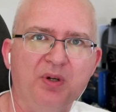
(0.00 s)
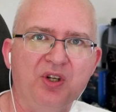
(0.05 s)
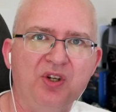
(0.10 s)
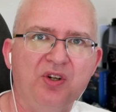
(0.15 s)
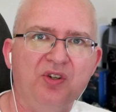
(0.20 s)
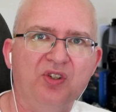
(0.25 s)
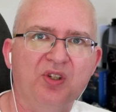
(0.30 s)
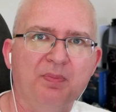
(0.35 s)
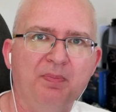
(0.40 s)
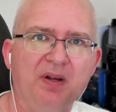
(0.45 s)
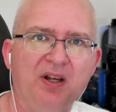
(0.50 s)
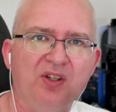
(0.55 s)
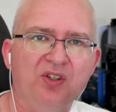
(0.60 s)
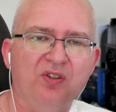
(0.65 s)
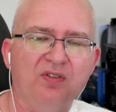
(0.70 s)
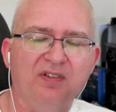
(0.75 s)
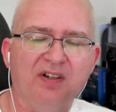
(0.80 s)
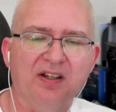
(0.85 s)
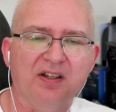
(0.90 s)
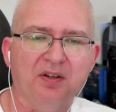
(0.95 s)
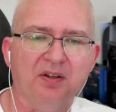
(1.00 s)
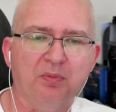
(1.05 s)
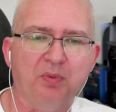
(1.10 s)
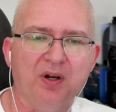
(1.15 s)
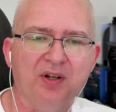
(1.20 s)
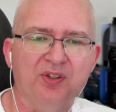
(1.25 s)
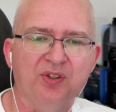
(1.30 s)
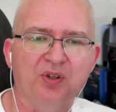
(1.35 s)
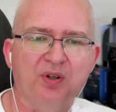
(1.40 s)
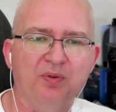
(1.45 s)
We choose the best or rather the
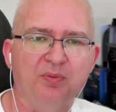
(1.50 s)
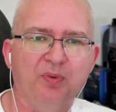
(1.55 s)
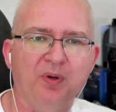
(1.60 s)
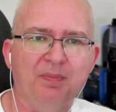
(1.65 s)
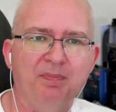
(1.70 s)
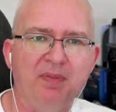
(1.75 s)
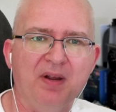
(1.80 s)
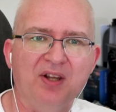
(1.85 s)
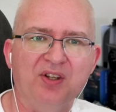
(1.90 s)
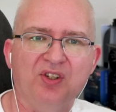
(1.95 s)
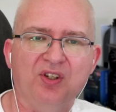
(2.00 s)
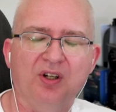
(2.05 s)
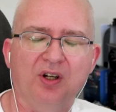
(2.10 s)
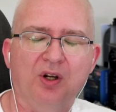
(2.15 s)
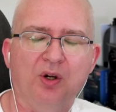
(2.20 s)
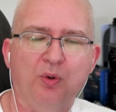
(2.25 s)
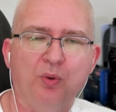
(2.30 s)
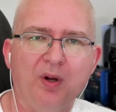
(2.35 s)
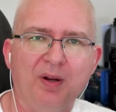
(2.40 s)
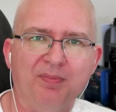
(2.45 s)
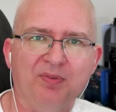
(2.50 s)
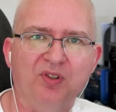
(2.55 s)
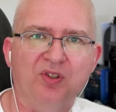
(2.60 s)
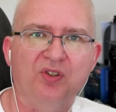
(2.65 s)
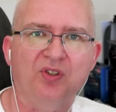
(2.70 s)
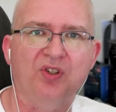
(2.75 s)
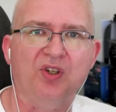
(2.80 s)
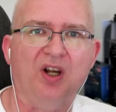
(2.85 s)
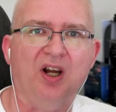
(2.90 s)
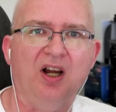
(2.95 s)
ones that we're best
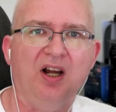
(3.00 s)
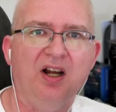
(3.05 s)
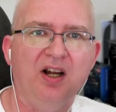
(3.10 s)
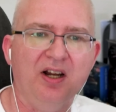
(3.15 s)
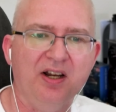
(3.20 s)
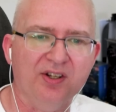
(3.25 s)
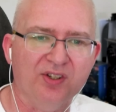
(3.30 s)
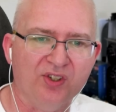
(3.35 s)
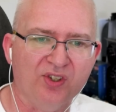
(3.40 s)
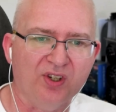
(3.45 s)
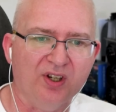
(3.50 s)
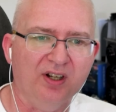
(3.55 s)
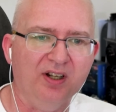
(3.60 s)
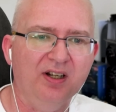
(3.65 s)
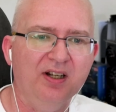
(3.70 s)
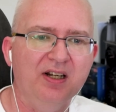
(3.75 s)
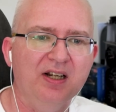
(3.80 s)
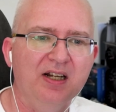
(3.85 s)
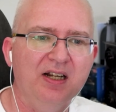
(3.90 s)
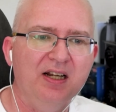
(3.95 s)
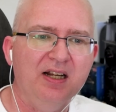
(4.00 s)
equipped to answer.